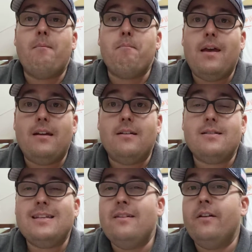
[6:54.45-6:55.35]

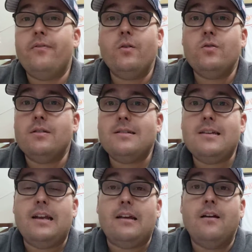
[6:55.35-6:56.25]
maintenance, even if they're just
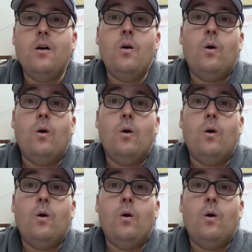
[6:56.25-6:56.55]
sitting.